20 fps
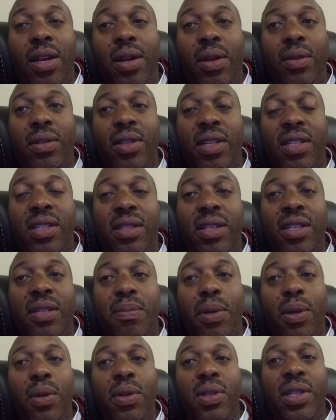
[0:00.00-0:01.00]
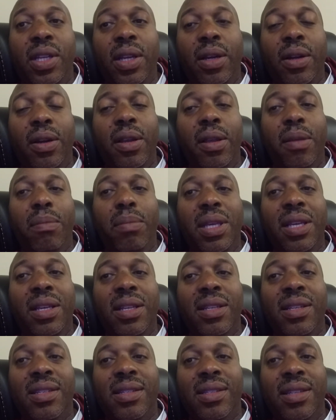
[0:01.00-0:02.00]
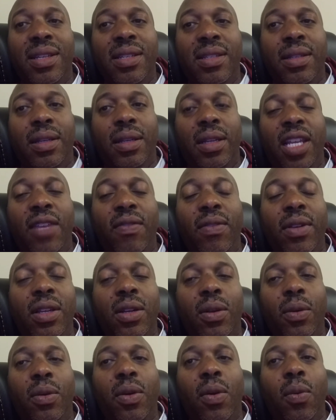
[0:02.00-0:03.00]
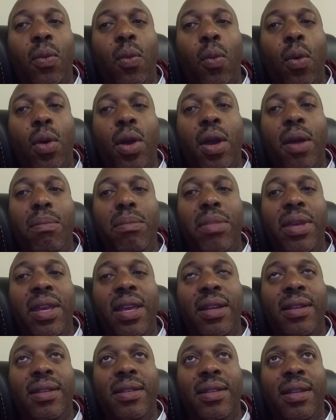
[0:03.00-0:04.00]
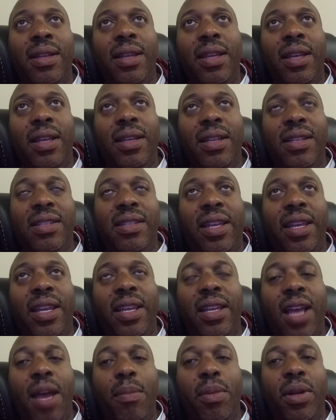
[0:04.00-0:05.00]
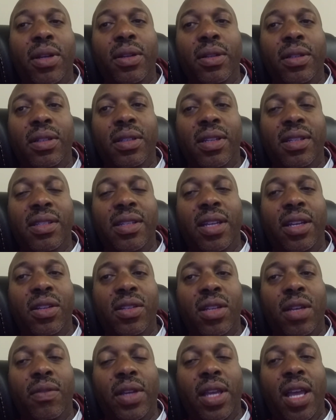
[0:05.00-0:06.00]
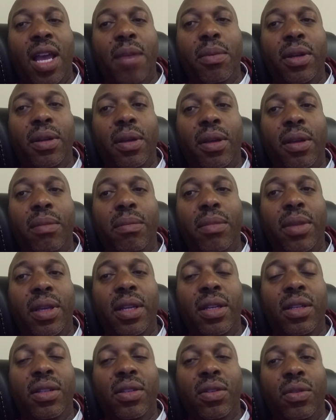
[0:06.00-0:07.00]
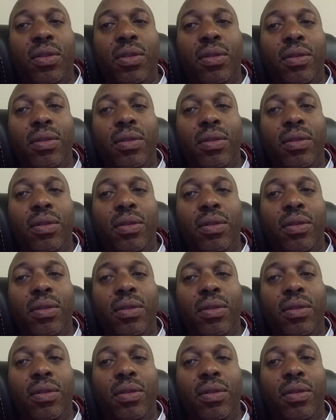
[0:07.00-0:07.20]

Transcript: Just post there and be consistent. Even commit to say, I'm gonna just say to yourself, okay, I'm gonna commit to